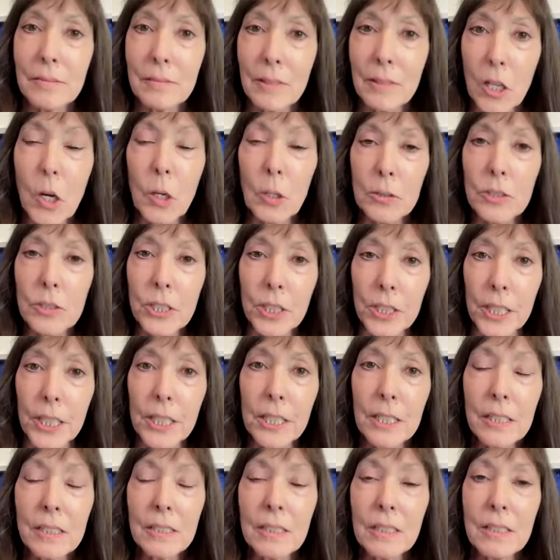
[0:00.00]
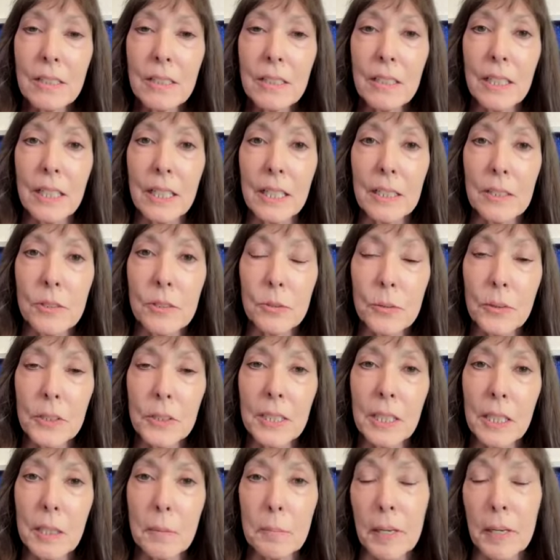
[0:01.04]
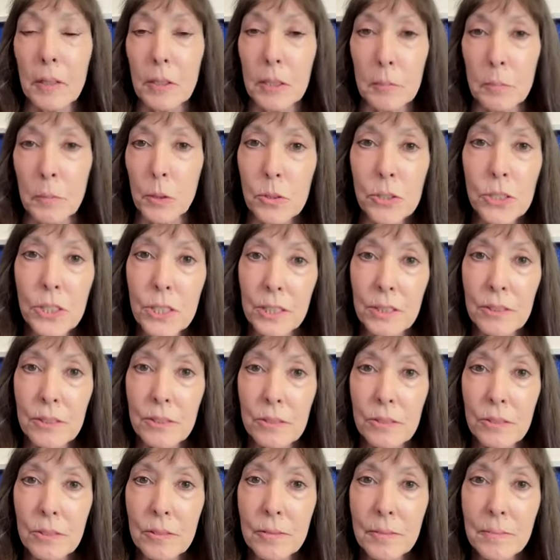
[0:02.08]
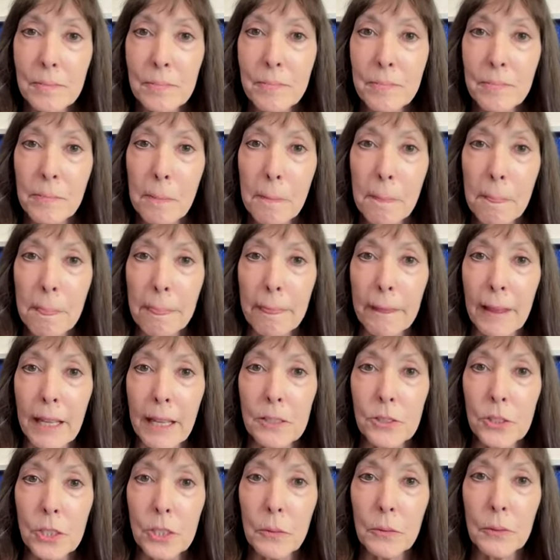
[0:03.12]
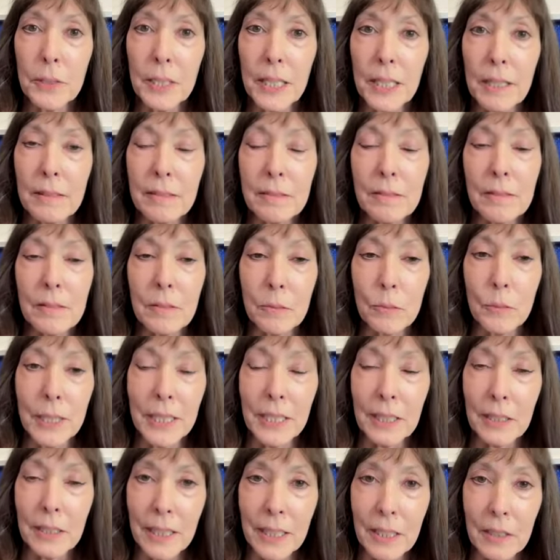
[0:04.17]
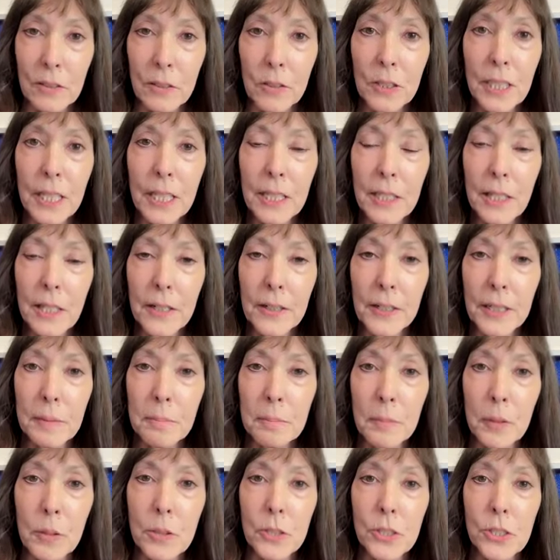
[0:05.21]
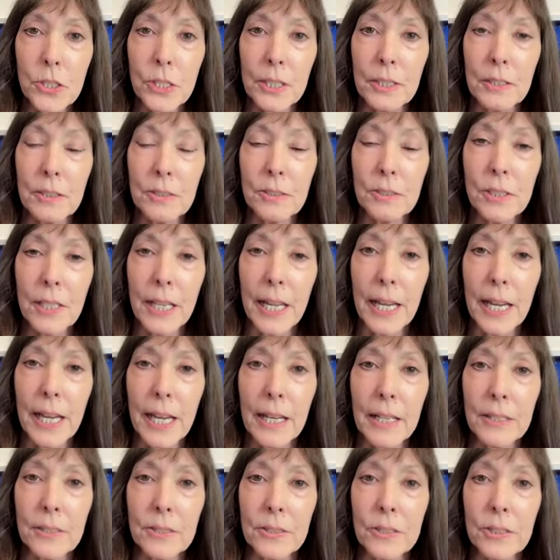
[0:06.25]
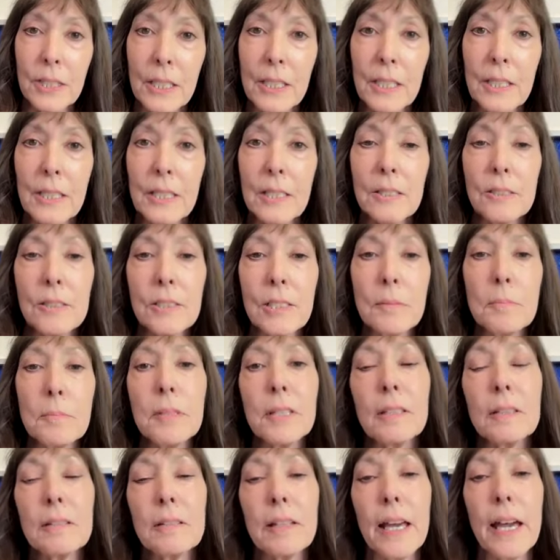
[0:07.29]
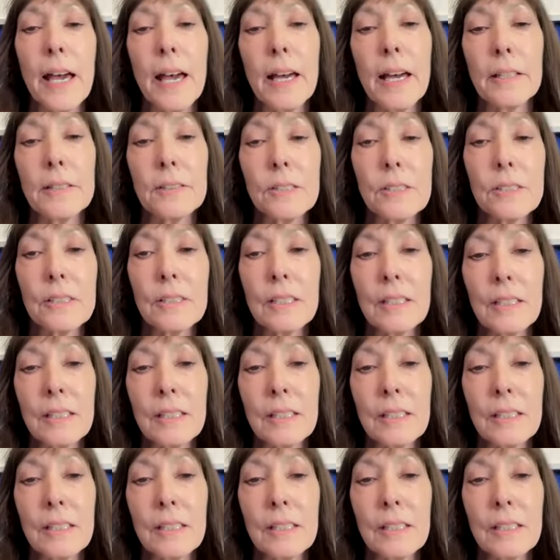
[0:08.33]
culture is really about emotions. And so we can look at our emotions as something that